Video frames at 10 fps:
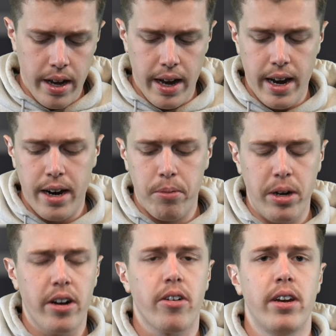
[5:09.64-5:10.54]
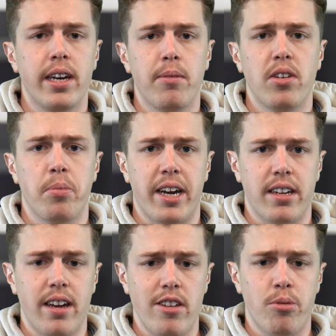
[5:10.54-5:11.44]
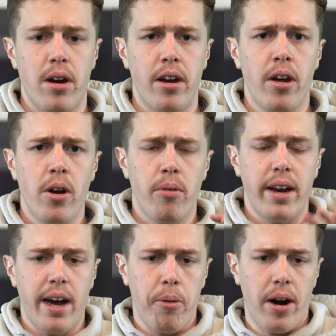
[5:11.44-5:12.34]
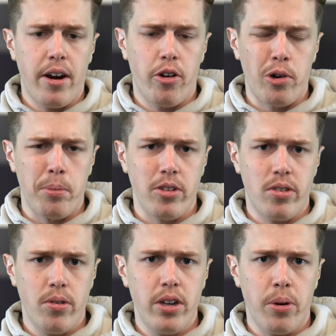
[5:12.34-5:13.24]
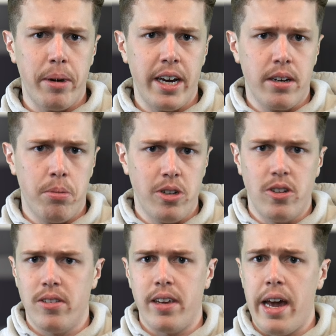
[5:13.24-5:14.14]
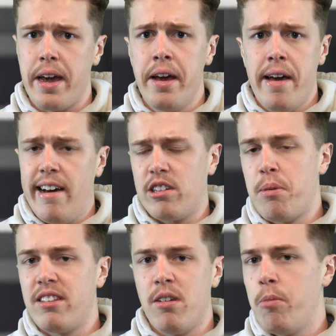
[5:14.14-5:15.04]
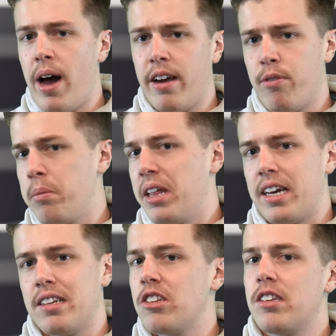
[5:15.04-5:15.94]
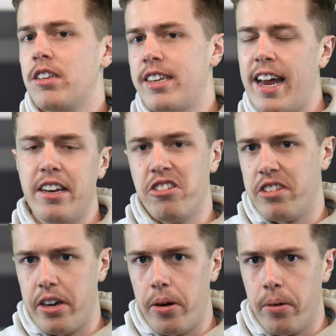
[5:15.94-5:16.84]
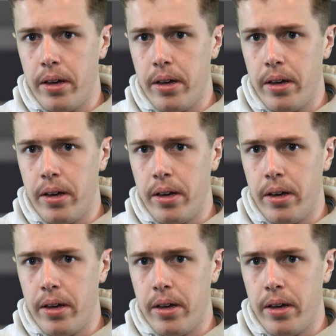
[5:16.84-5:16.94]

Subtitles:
and we are going to give this mic a test run. Right now we're on a normal studio mic, which is a expensive mic from like 10 years ago.